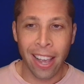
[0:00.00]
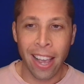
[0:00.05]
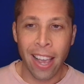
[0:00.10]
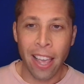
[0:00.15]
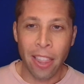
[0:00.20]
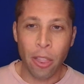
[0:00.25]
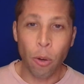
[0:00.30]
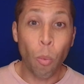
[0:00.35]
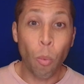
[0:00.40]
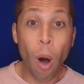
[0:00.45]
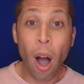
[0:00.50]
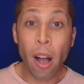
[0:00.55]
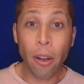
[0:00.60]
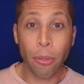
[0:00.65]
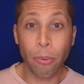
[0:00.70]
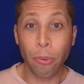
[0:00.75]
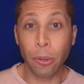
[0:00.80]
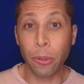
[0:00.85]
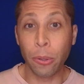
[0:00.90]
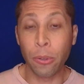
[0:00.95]
The
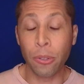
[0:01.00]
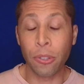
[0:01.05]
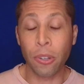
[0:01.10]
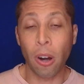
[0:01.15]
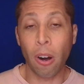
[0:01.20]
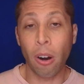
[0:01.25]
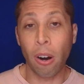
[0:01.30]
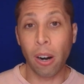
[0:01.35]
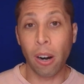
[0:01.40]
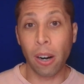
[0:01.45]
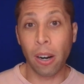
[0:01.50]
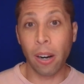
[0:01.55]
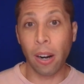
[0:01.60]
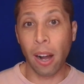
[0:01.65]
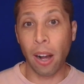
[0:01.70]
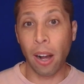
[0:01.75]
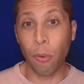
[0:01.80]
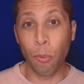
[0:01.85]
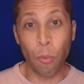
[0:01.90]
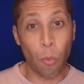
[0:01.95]
walkthroughs are
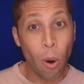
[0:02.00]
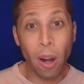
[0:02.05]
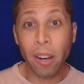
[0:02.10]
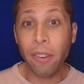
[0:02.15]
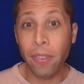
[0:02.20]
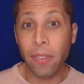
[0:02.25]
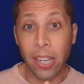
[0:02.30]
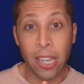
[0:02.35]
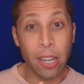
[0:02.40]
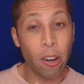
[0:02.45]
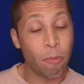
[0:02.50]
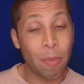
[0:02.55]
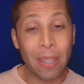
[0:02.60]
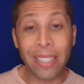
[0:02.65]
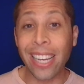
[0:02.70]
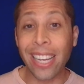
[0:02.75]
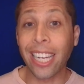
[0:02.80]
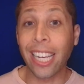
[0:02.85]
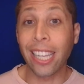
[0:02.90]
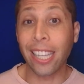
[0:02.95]
one video of me
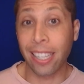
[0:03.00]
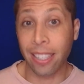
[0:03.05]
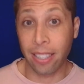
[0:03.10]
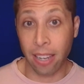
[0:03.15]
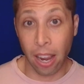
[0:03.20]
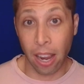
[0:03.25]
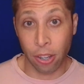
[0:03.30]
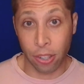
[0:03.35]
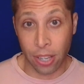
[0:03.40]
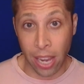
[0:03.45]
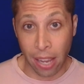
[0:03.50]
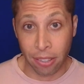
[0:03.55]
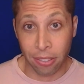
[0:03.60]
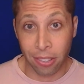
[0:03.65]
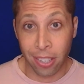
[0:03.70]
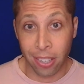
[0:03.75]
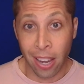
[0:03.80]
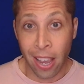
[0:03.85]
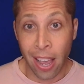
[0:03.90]
taking the entire test.